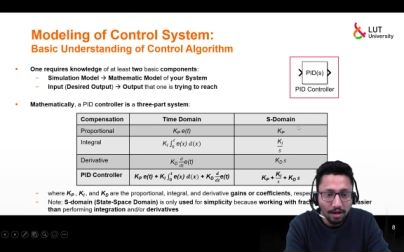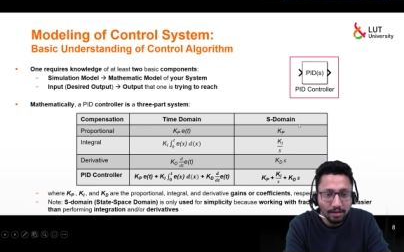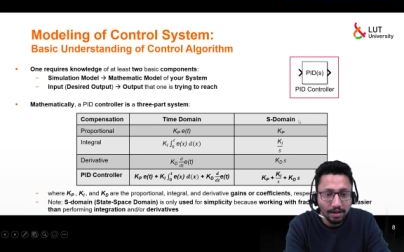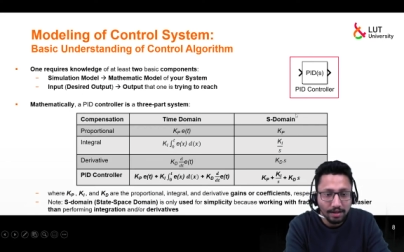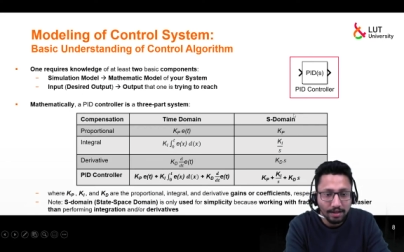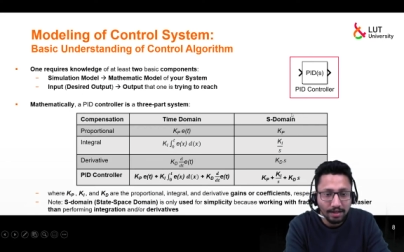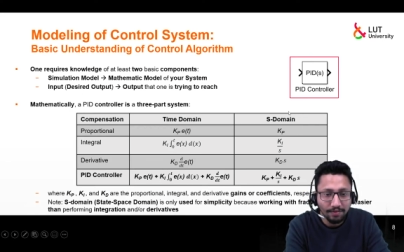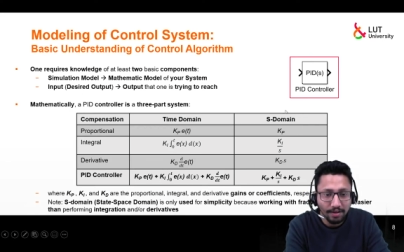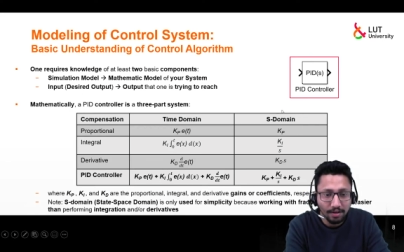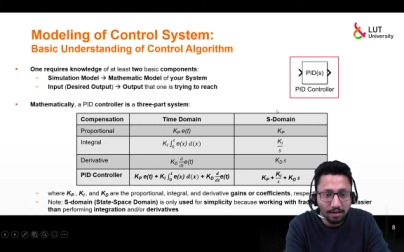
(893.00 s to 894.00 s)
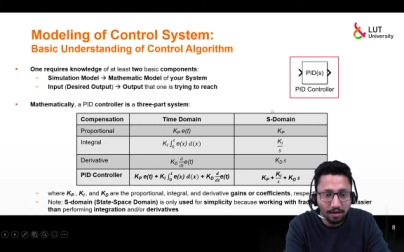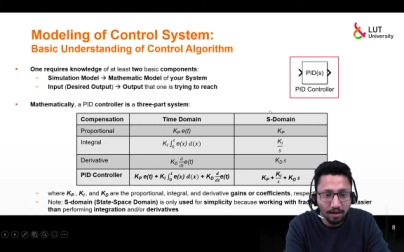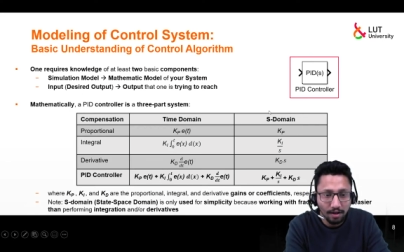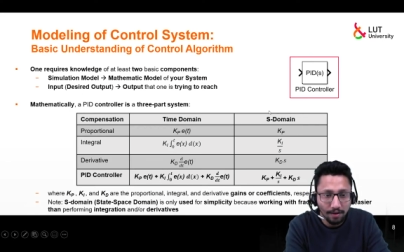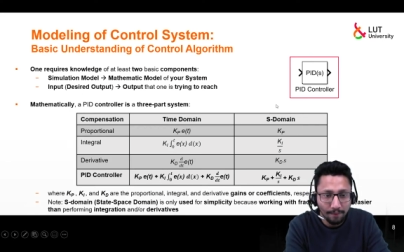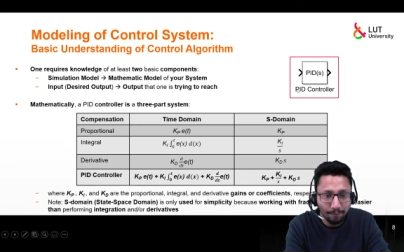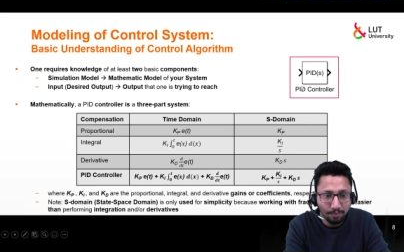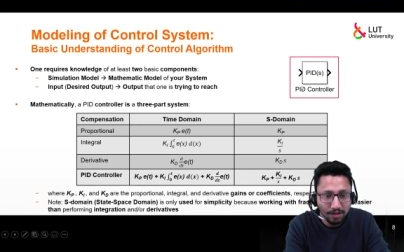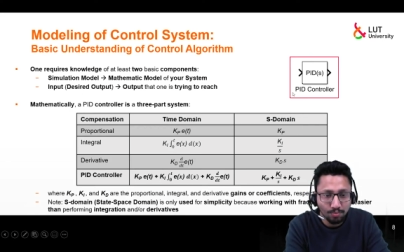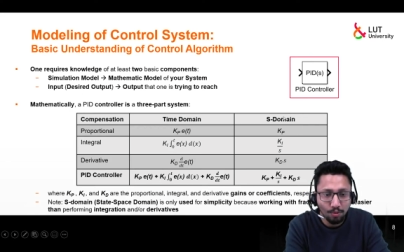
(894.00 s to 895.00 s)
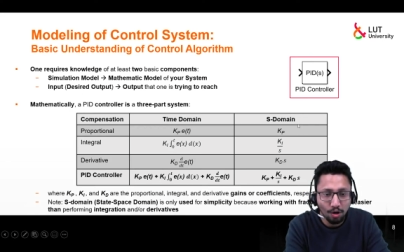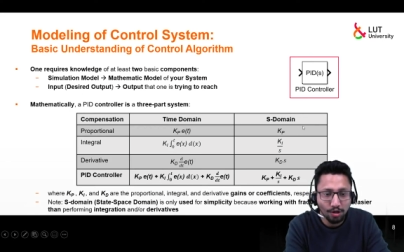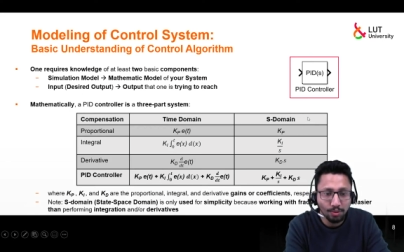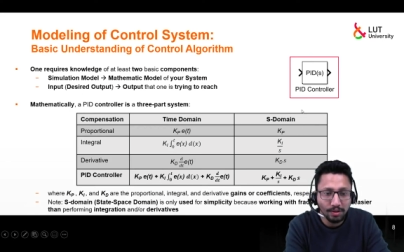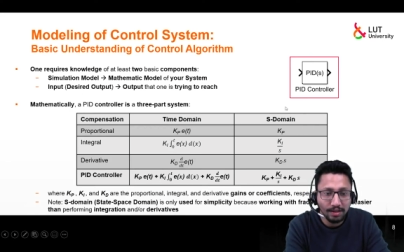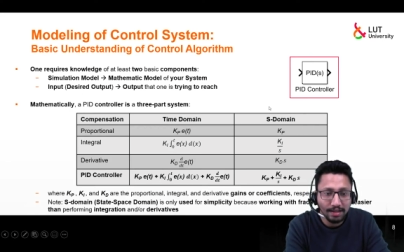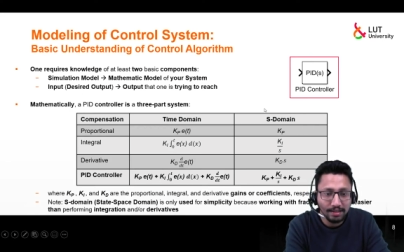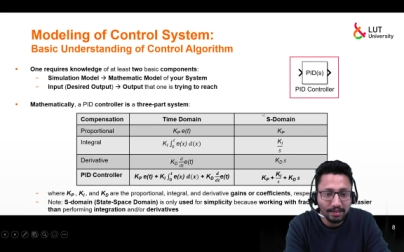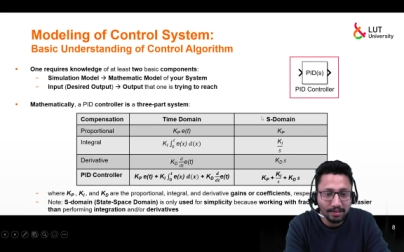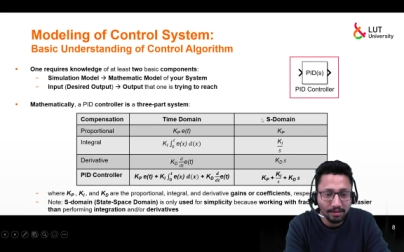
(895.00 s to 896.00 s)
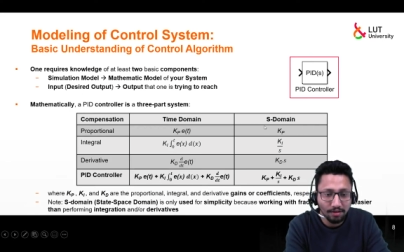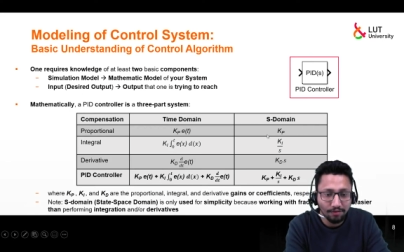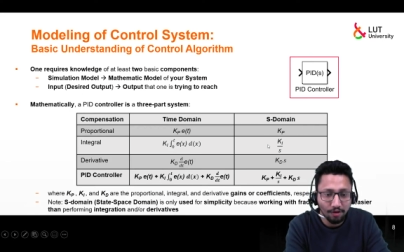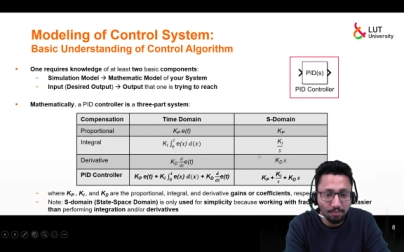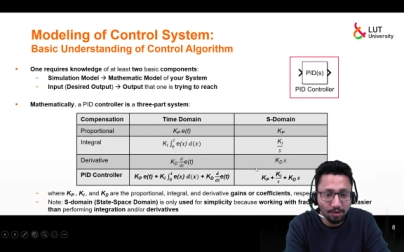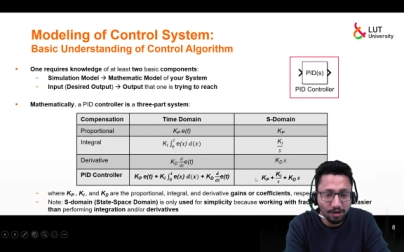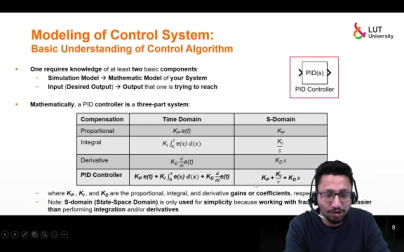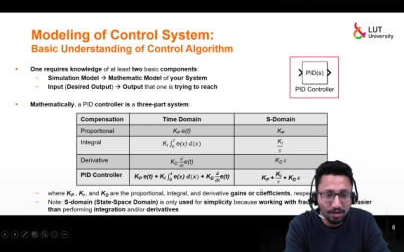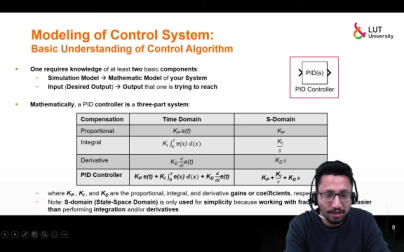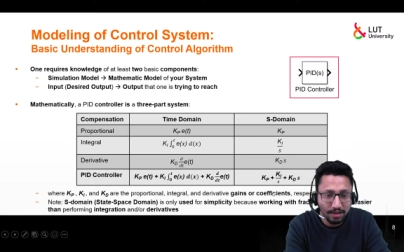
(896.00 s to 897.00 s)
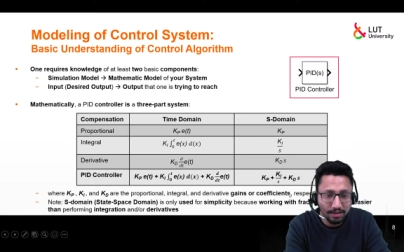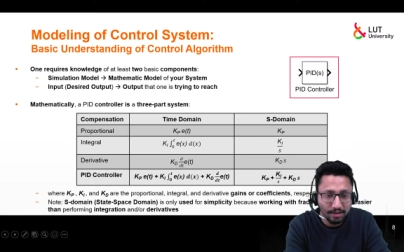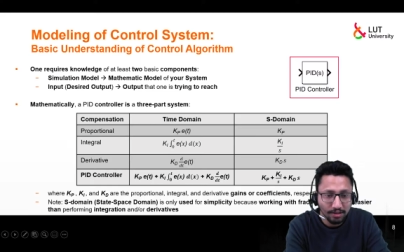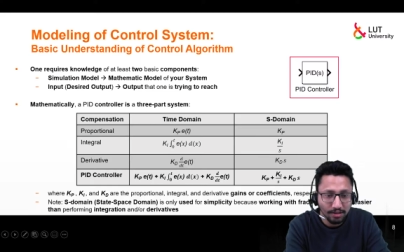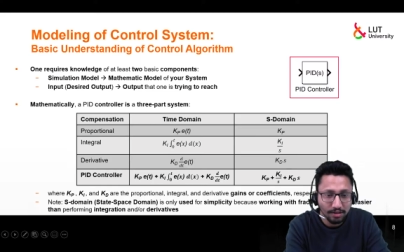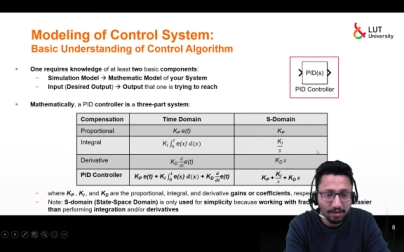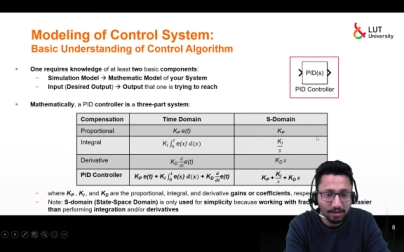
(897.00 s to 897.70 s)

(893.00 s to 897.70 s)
that even uh, this block utilizes the formulation in this